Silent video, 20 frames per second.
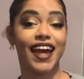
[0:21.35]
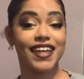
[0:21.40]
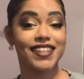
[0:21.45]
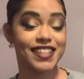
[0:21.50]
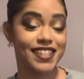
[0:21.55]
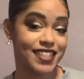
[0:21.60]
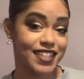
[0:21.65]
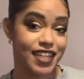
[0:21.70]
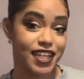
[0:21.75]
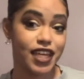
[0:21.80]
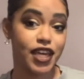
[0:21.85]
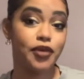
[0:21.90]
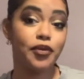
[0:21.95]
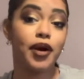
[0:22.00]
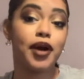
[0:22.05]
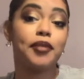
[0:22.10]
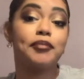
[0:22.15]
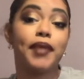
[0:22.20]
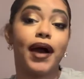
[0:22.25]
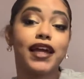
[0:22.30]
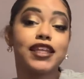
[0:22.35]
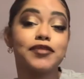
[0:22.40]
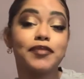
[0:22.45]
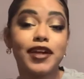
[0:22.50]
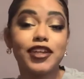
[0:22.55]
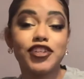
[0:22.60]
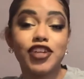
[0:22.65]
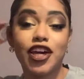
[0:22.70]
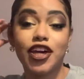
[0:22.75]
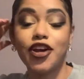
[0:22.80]
it's Nikki. Welcome back to my
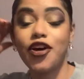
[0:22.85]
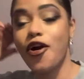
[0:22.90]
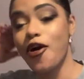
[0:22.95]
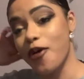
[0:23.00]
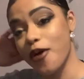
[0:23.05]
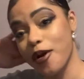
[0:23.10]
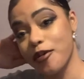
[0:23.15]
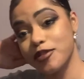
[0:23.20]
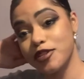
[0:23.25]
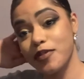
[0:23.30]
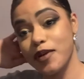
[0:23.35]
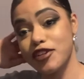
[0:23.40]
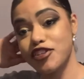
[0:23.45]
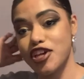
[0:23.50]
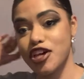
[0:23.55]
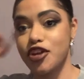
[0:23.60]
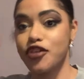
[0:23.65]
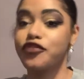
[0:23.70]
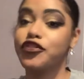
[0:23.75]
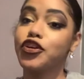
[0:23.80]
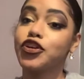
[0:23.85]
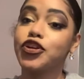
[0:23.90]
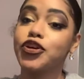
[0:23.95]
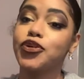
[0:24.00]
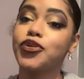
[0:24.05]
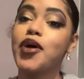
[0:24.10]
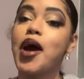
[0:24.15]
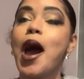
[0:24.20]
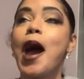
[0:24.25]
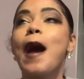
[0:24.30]
channel, or welcome to my channel if you're
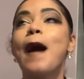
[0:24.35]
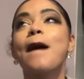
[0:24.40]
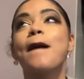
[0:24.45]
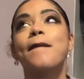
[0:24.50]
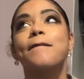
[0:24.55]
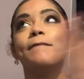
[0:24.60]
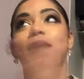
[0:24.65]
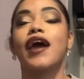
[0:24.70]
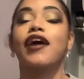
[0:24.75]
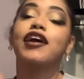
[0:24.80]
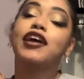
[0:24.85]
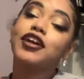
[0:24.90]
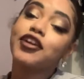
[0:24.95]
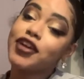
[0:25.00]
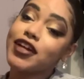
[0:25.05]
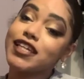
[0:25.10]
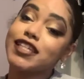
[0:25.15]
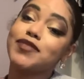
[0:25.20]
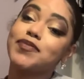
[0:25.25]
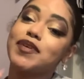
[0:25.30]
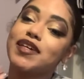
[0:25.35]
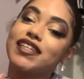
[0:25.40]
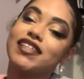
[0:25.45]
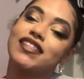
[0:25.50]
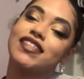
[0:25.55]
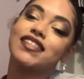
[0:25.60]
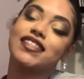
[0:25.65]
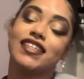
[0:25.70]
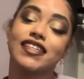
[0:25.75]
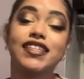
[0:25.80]
new. Merry Christmas!
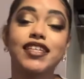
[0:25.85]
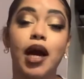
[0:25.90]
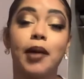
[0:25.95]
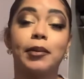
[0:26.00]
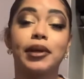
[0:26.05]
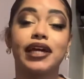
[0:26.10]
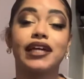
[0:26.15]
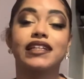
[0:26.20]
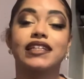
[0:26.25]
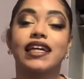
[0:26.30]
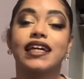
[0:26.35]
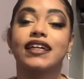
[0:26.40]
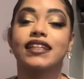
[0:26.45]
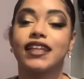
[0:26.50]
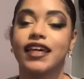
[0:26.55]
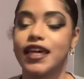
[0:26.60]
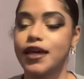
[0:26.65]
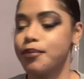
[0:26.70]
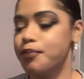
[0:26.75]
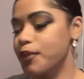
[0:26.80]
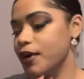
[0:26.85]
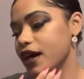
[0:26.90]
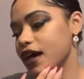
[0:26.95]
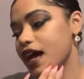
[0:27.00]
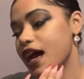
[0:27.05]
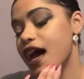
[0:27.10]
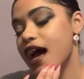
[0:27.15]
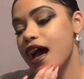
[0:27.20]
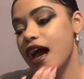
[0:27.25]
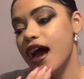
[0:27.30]
This is coming a day late, but
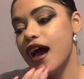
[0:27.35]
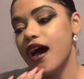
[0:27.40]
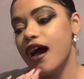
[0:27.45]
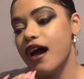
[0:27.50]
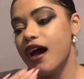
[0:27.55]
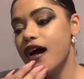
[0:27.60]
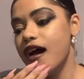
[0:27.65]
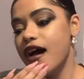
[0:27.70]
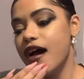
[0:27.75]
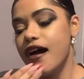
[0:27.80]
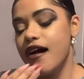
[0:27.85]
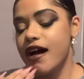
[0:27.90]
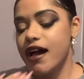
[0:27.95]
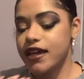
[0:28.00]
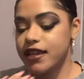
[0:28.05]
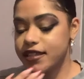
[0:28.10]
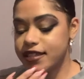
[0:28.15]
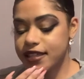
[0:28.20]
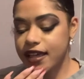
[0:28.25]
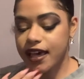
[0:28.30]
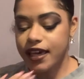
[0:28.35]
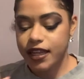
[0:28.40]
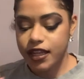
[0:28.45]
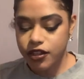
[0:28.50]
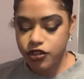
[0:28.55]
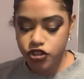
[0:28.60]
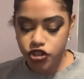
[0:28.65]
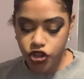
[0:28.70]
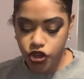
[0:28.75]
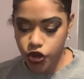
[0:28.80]
I decided
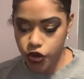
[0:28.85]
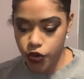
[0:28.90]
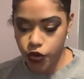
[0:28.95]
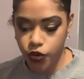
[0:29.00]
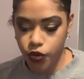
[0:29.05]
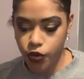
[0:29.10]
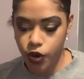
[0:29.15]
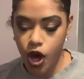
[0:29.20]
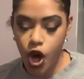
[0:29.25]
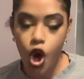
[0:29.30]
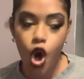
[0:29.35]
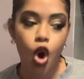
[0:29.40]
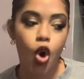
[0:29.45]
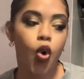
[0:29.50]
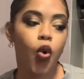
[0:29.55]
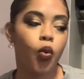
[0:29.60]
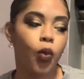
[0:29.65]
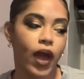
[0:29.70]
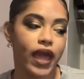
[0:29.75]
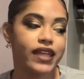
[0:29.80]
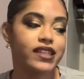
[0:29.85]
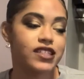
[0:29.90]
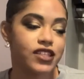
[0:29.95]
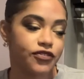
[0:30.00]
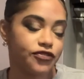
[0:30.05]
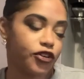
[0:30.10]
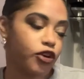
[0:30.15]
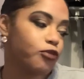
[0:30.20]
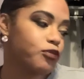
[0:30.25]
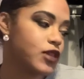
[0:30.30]
to wait to
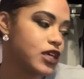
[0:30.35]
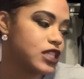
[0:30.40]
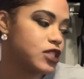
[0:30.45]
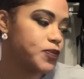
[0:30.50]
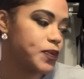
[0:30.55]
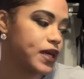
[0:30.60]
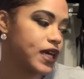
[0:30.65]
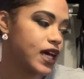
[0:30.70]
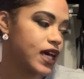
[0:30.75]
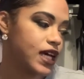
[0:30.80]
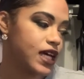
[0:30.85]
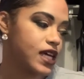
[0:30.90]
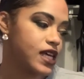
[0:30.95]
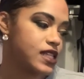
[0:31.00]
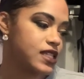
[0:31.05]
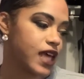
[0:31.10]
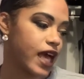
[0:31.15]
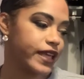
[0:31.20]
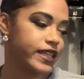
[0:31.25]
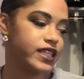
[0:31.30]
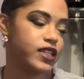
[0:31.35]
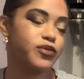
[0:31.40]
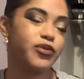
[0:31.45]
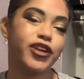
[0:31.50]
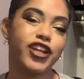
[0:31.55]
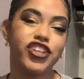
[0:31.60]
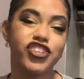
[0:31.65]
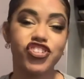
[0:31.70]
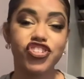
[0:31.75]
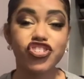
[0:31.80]
film this because I did
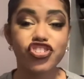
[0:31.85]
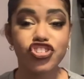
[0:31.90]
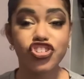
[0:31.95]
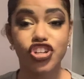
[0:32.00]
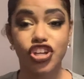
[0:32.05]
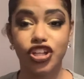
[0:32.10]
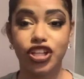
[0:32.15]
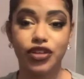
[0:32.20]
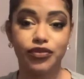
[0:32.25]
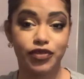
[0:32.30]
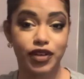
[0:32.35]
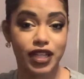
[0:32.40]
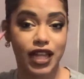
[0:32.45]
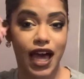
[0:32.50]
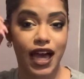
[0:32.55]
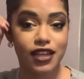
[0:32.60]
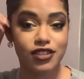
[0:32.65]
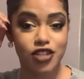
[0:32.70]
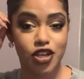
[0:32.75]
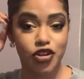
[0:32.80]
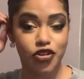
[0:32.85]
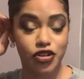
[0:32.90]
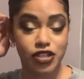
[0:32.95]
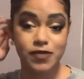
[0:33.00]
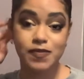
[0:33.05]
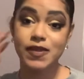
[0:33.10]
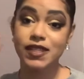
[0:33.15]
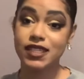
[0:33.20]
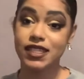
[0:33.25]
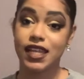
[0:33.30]
want to just chill and relax on
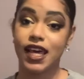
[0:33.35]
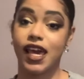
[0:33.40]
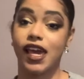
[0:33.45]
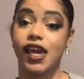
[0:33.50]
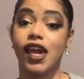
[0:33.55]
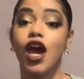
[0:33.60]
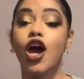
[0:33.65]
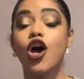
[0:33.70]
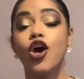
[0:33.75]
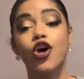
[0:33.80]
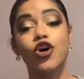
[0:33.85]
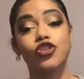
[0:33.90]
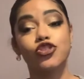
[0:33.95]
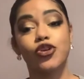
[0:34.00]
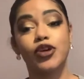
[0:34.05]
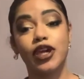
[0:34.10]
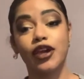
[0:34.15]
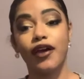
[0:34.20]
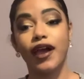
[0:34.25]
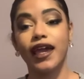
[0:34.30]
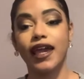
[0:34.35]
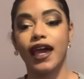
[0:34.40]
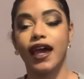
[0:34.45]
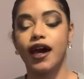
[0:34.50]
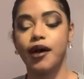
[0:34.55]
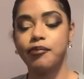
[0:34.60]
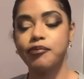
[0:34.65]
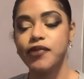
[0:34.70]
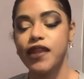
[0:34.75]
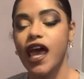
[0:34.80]
Christmas Day. So here I
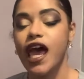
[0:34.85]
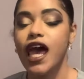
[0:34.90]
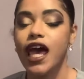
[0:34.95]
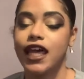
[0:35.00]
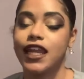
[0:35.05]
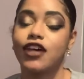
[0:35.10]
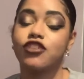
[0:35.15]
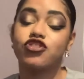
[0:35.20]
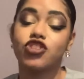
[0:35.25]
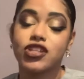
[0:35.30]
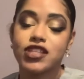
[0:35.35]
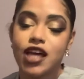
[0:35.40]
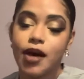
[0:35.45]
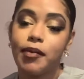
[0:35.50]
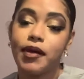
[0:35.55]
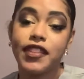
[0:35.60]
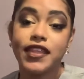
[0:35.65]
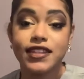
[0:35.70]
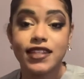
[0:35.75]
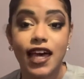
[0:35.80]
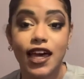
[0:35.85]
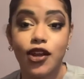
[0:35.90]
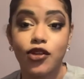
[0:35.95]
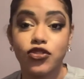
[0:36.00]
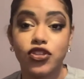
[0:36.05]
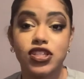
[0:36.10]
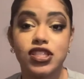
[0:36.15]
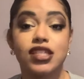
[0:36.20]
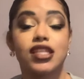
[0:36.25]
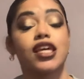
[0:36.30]
am. And as you can tell by the title,
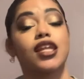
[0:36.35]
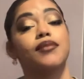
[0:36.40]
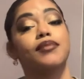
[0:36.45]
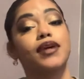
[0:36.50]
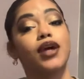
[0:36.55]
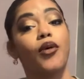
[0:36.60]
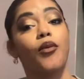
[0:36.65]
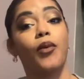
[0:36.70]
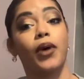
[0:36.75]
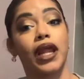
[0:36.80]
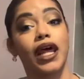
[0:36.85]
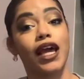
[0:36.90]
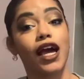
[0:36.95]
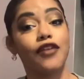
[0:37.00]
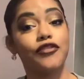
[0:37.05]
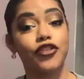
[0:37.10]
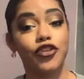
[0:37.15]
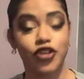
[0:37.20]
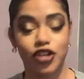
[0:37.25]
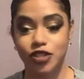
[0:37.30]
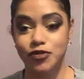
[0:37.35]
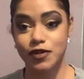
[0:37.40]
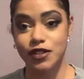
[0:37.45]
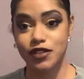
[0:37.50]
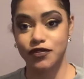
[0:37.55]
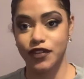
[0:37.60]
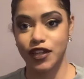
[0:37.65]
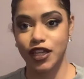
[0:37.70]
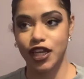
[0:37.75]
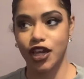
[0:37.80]
this is going to be a what I got for Christmas
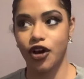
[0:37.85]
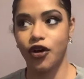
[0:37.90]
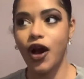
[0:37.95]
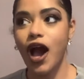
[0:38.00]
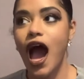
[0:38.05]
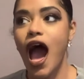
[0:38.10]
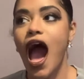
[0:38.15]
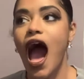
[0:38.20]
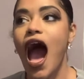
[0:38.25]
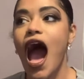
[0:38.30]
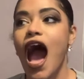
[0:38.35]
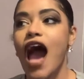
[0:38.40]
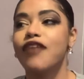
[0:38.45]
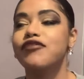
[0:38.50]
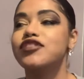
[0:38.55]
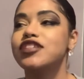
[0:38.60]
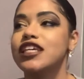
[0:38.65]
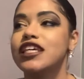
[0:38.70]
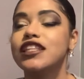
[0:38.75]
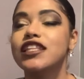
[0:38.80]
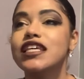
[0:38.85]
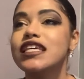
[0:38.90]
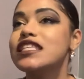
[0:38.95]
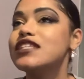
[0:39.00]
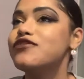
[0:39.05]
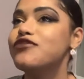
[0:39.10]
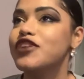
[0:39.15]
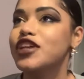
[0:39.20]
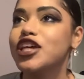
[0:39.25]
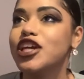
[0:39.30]
video. I've seen these
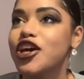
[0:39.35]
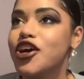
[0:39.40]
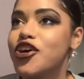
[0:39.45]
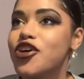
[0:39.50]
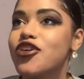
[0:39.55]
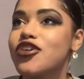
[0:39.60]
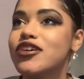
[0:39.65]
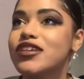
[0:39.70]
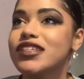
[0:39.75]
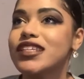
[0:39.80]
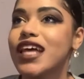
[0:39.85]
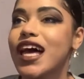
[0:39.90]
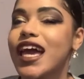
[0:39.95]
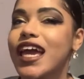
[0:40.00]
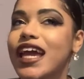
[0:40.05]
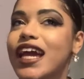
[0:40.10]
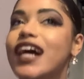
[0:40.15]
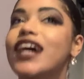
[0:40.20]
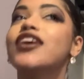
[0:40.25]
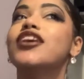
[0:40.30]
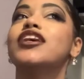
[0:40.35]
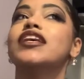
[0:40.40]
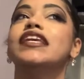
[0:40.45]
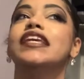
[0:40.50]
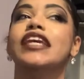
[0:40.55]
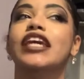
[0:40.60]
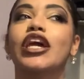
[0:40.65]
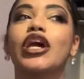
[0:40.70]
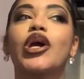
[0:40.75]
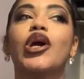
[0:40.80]
videos like
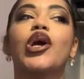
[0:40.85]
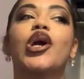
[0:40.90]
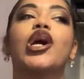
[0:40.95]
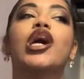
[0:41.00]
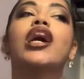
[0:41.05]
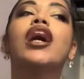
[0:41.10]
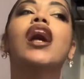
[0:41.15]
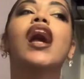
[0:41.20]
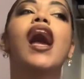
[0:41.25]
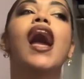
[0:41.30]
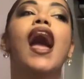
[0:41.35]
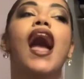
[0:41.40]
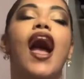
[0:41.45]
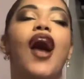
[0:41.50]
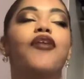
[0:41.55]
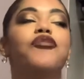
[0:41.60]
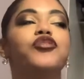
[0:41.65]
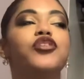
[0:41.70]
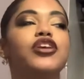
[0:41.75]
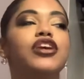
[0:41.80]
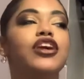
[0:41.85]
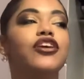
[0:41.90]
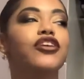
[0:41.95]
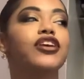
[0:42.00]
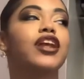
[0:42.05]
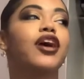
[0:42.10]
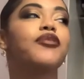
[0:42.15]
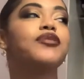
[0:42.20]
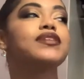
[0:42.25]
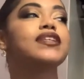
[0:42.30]
year after year and
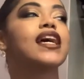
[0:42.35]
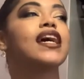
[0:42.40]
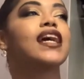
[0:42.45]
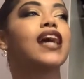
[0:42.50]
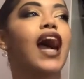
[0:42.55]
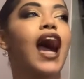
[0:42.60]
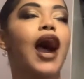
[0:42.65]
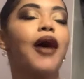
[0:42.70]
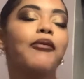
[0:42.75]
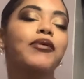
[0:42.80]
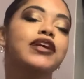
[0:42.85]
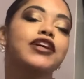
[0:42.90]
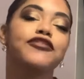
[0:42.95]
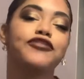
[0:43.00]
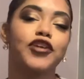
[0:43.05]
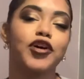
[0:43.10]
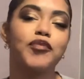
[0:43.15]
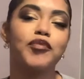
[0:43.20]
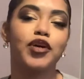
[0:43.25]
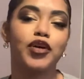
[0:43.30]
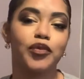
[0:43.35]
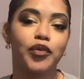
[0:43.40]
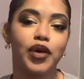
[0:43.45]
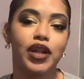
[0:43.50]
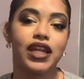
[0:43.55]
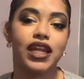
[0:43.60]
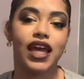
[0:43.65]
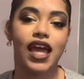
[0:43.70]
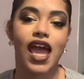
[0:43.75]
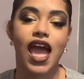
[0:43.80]
I was like, I want to film one one
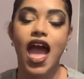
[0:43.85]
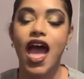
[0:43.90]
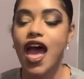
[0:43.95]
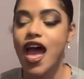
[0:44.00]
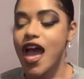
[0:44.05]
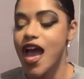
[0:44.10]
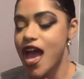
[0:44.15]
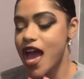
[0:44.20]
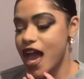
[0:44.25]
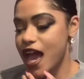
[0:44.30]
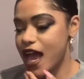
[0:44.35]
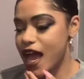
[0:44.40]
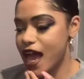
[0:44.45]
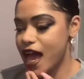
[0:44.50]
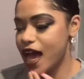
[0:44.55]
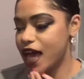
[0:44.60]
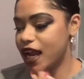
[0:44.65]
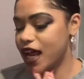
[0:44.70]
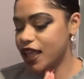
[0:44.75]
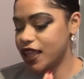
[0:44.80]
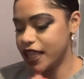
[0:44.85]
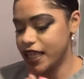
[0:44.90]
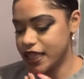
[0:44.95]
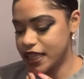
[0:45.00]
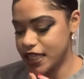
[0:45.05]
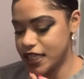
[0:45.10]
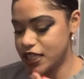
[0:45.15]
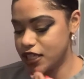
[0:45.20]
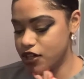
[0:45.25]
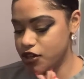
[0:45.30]
day. And I think
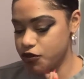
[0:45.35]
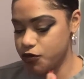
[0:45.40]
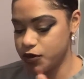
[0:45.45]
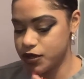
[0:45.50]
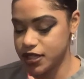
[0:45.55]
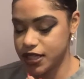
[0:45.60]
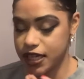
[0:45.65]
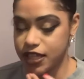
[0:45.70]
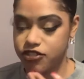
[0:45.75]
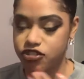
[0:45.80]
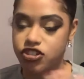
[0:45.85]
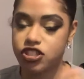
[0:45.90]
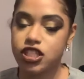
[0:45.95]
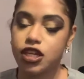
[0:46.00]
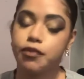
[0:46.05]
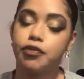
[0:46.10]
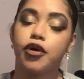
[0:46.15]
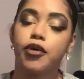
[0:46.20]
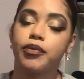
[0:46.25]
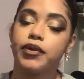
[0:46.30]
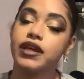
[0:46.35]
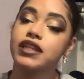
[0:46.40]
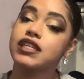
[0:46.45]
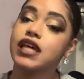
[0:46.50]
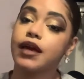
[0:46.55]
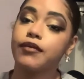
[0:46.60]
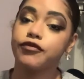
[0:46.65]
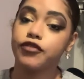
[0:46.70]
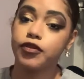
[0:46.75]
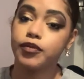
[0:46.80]
this year was like just the appropriate
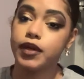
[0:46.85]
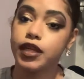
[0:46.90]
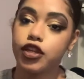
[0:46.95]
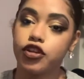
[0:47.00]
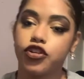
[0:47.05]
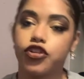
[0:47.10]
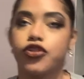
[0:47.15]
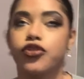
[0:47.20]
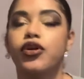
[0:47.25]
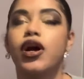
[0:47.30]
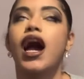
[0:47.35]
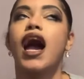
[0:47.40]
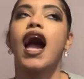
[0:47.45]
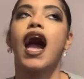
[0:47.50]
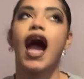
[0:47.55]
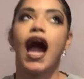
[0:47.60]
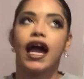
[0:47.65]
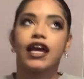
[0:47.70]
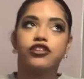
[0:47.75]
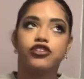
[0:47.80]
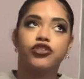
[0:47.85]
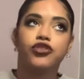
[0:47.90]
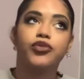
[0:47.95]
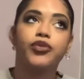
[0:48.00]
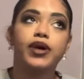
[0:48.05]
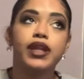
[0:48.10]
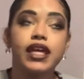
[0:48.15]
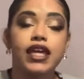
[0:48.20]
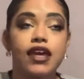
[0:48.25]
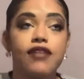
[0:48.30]
time for me to do. I do
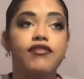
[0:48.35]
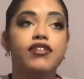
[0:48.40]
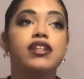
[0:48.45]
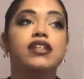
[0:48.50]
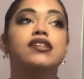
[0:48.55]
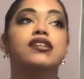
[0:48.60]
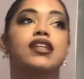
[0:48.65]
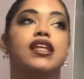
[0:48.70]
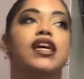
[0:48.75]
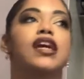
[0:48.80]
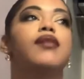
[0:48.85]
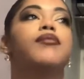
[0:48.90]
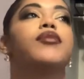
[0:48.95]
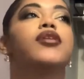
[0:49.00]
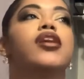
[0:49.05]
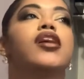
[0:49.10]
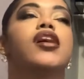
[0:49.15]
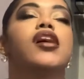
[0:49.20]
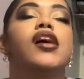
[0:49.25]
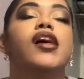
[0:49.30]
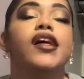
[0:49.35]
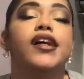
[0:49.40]
want to give a disclaimer.